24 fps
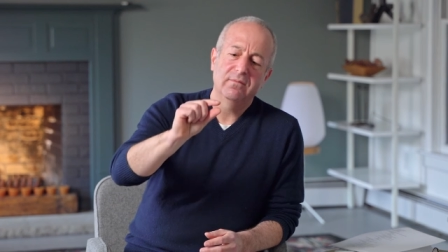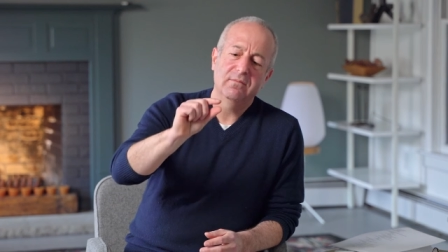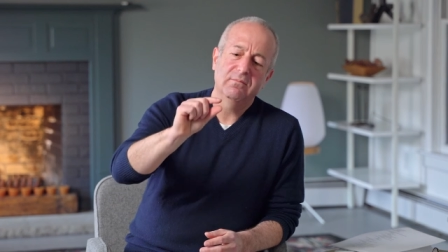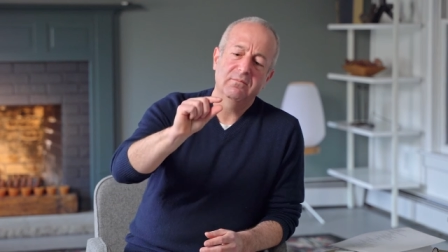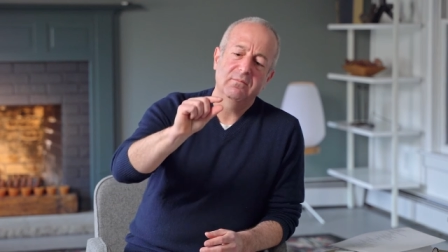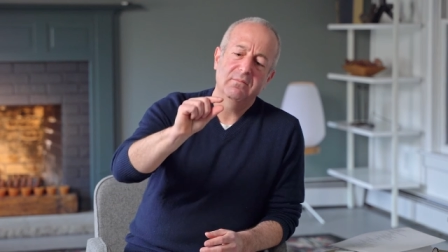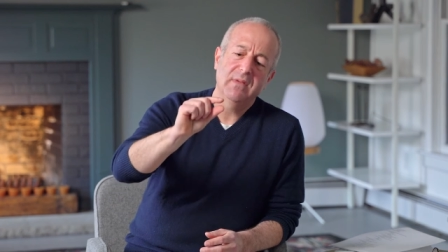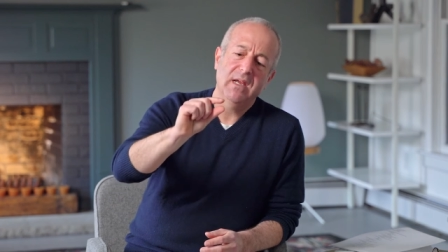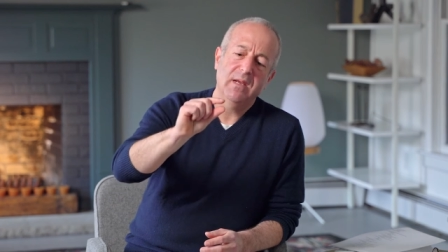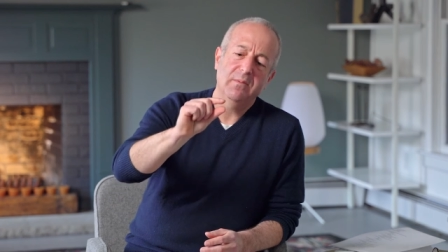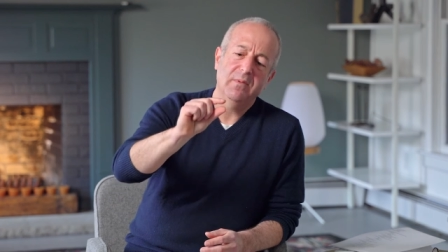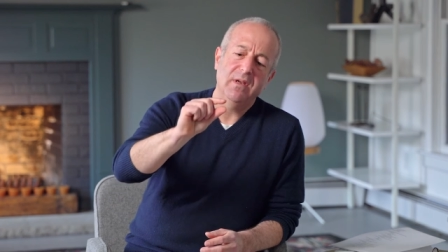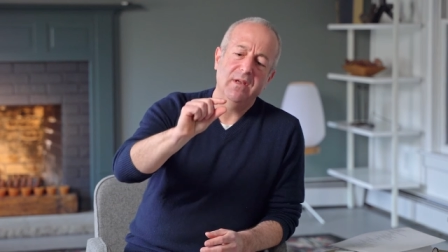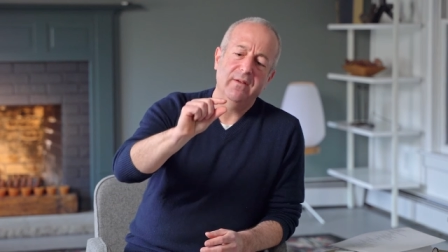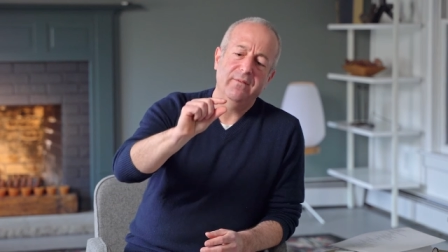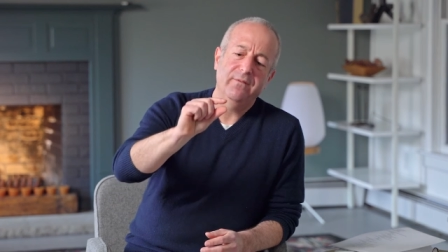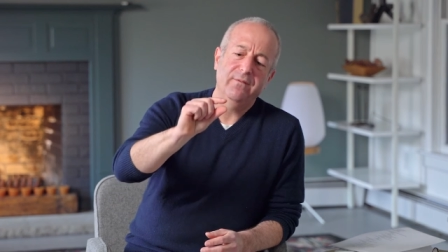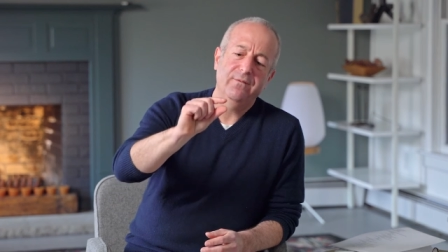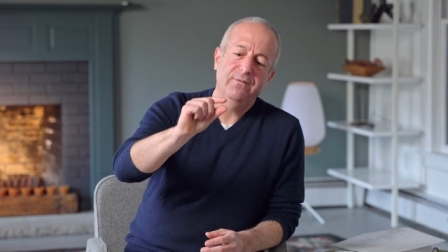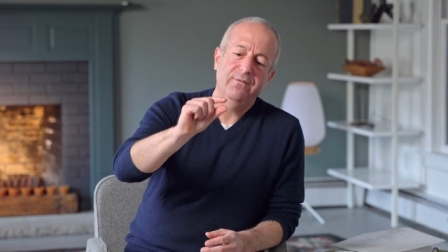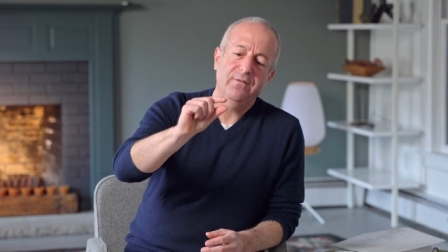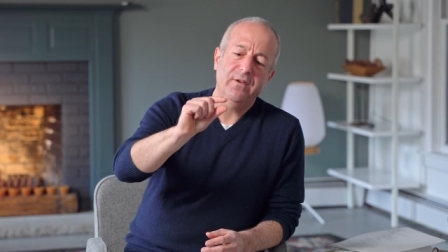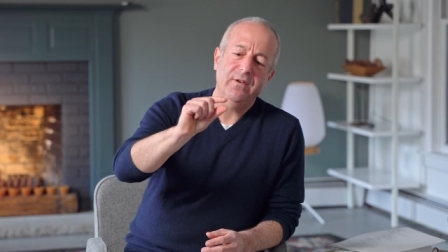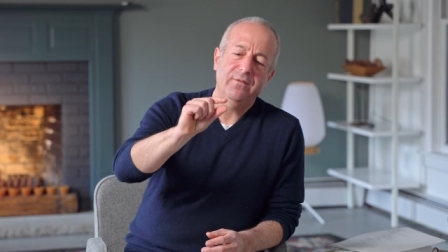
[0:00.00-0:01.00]
maybe
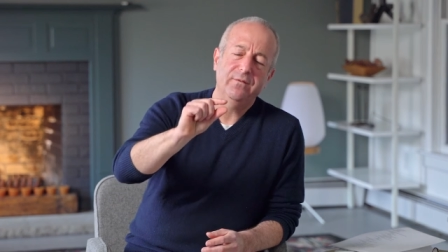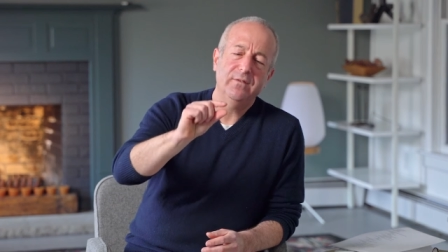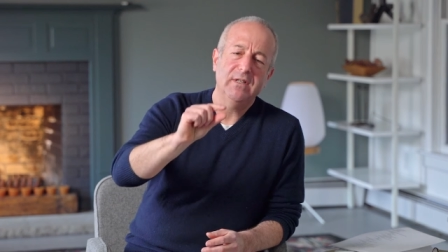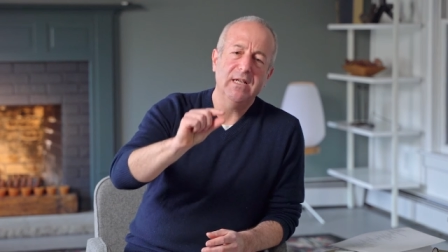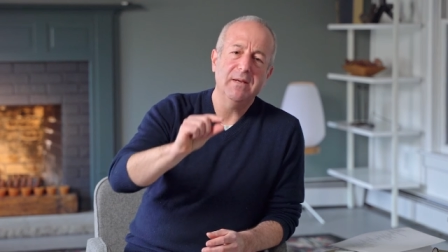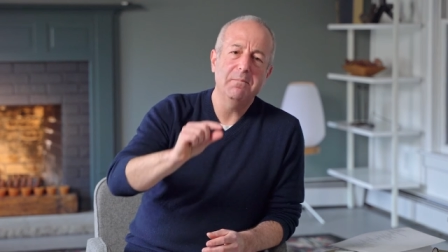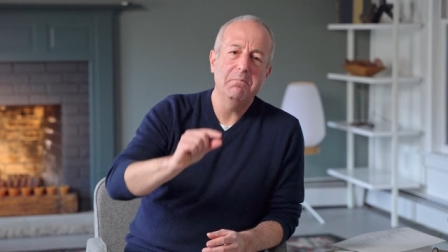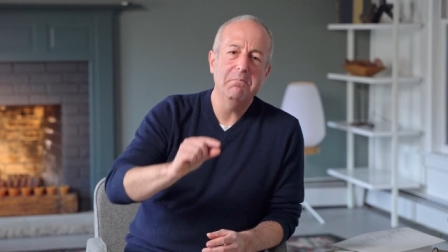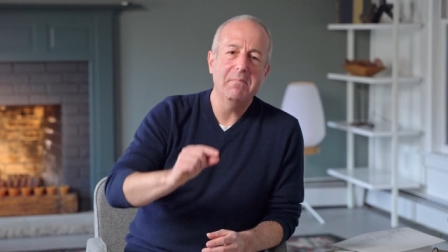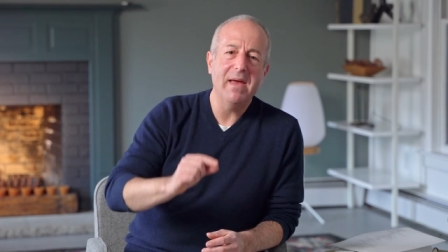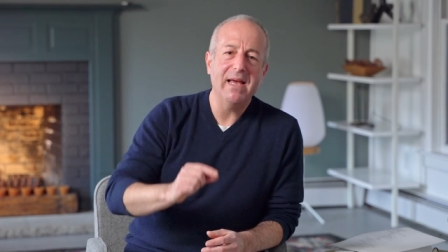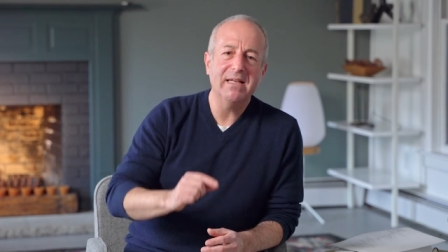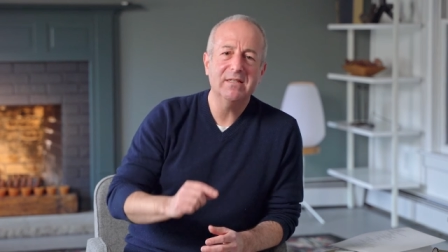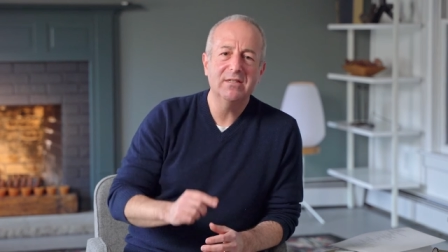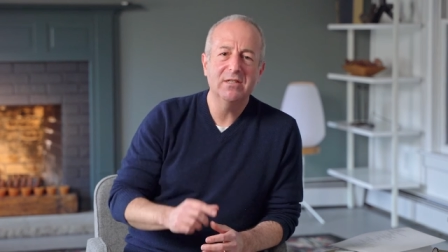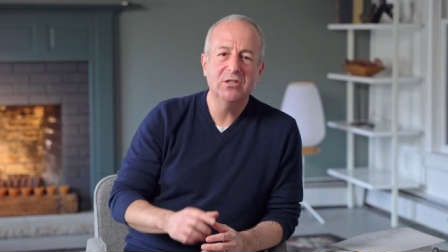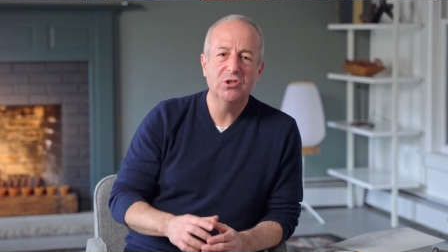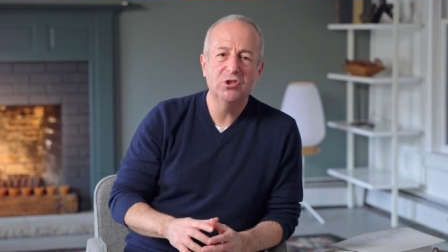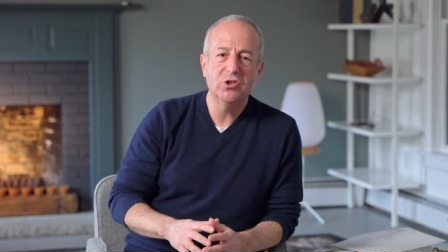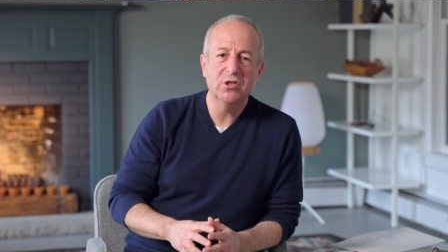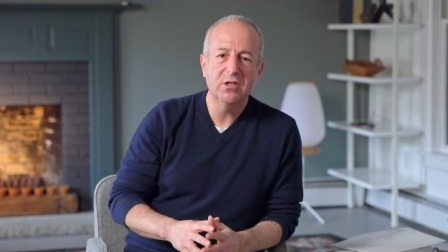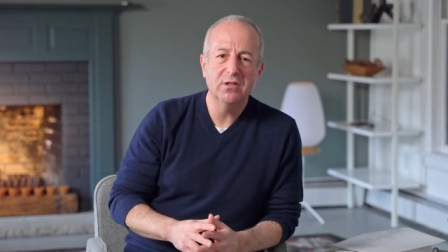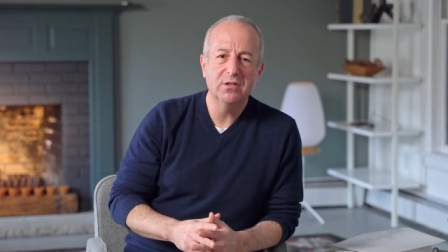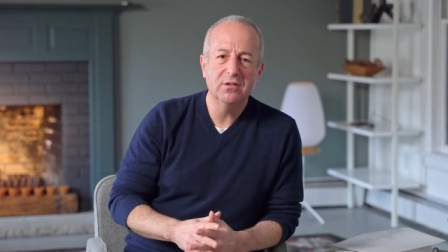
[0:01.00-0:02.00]
50
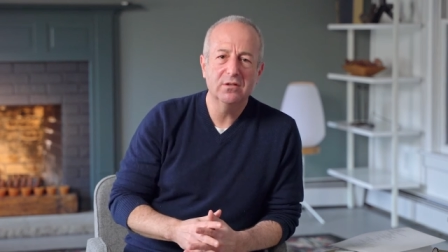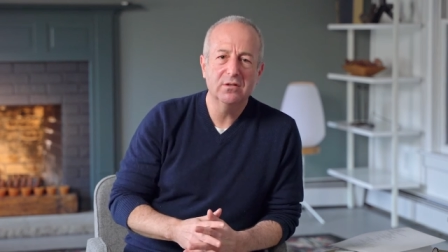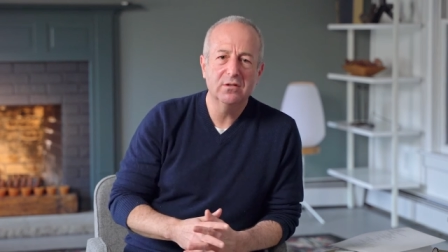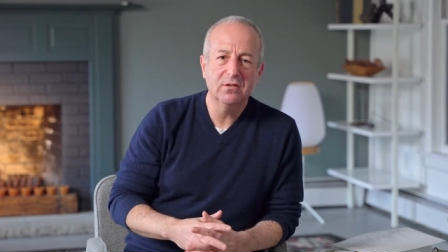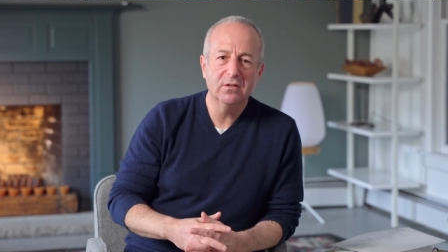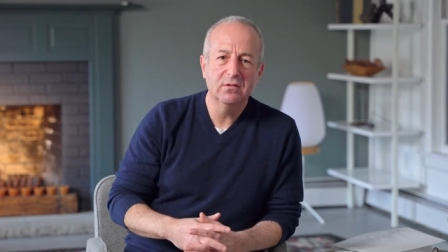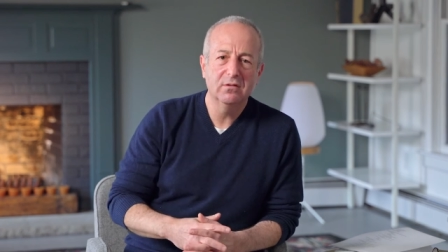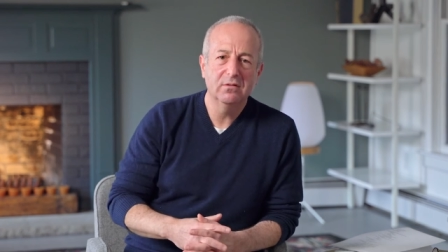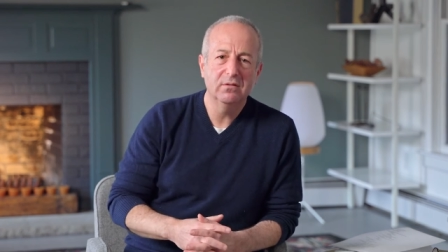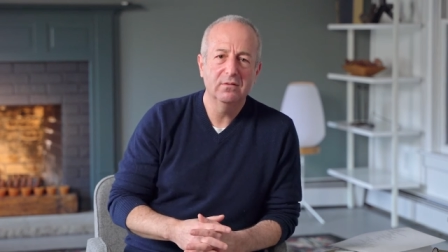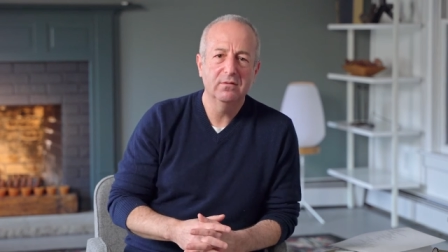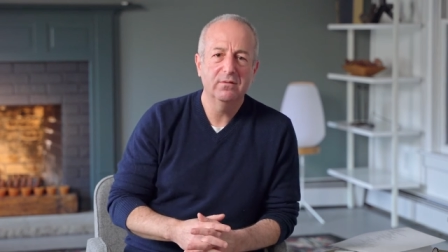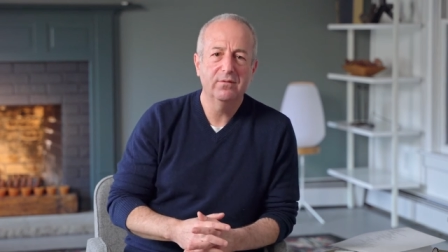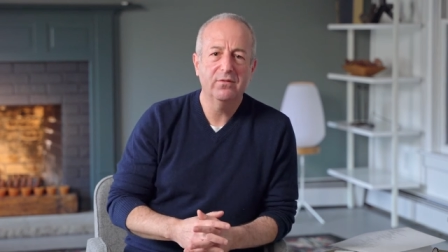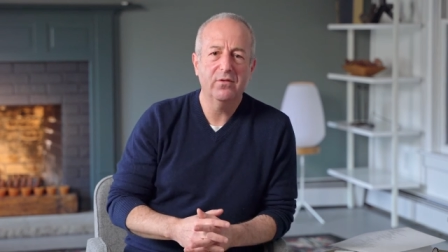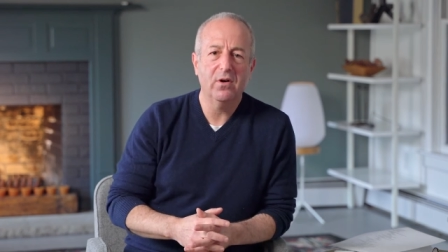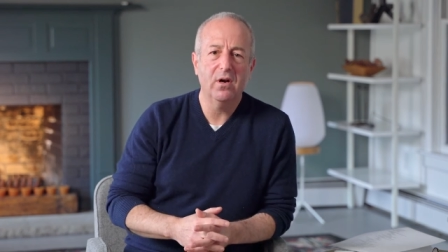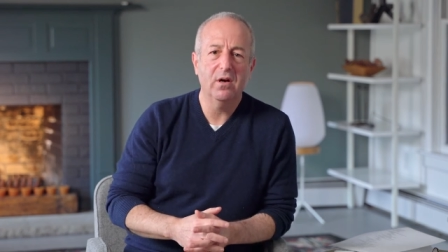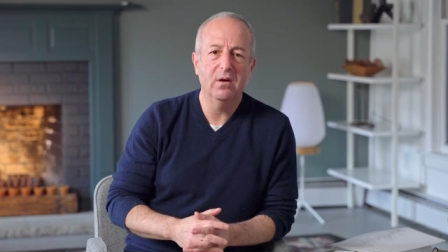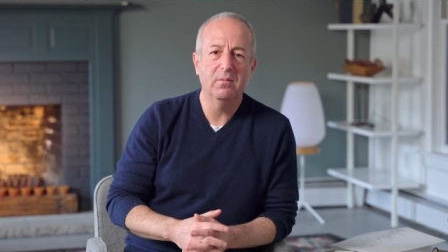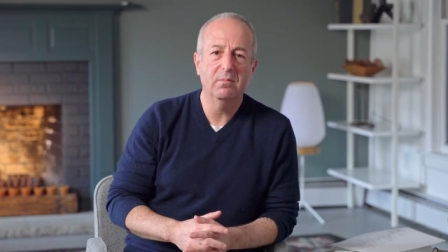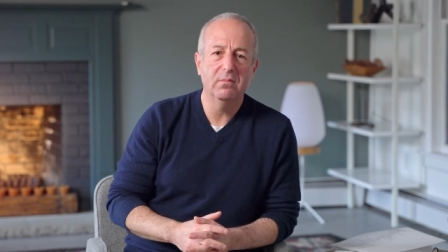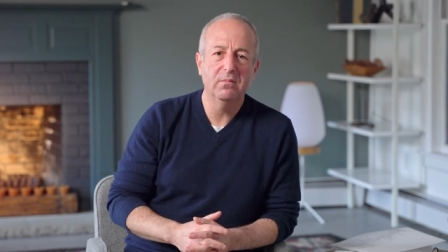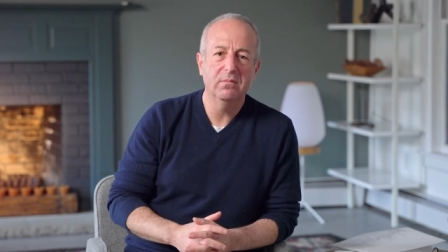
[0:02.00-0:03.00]
messages
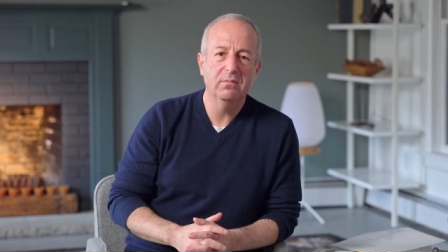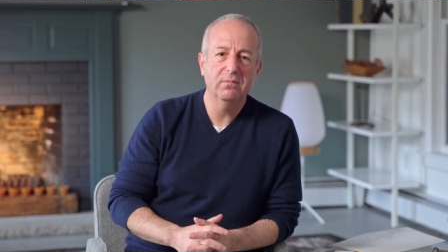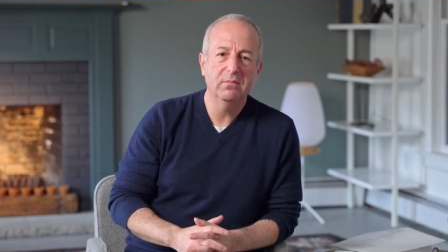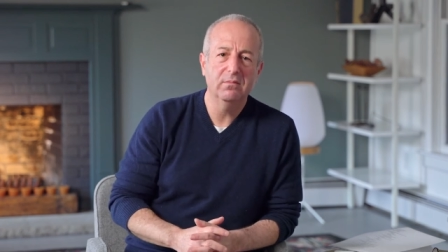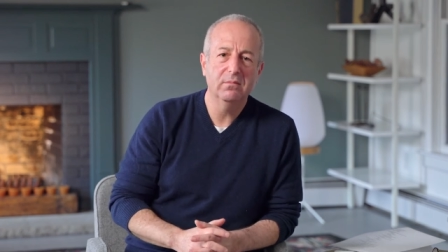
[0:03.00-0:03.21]
from